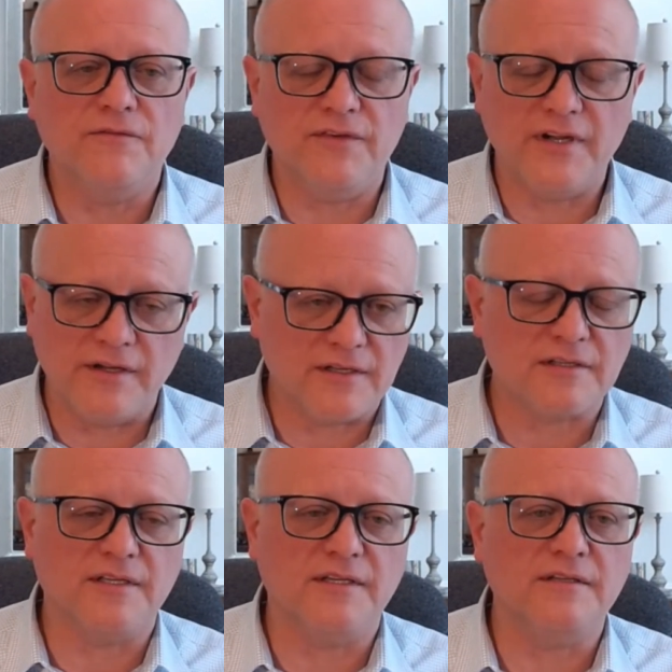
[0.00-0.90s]
very
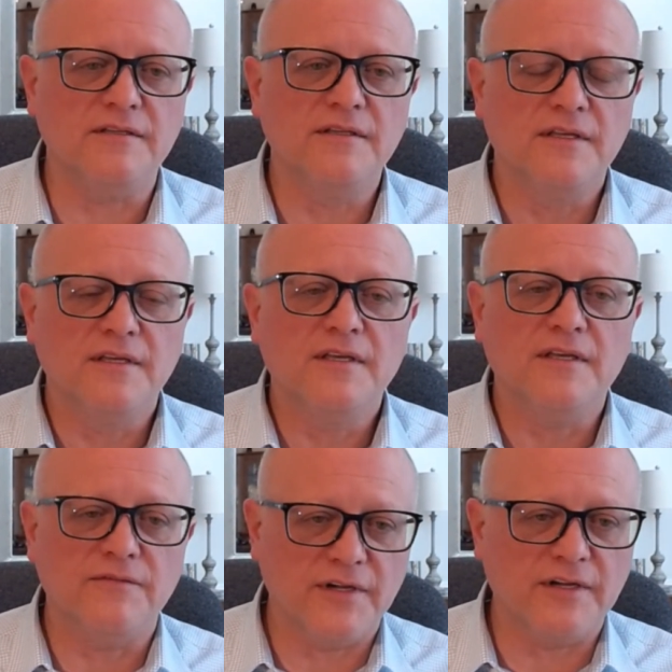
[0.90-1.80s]
clean,
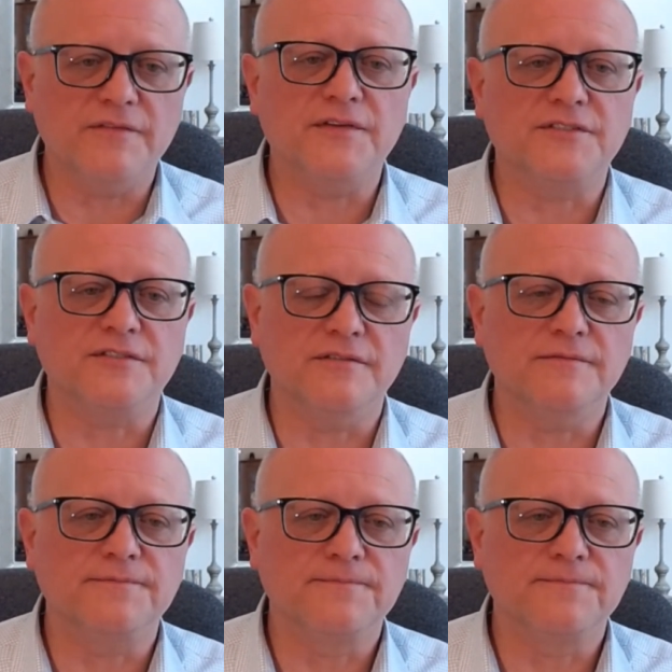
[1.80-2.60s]
and very efficient.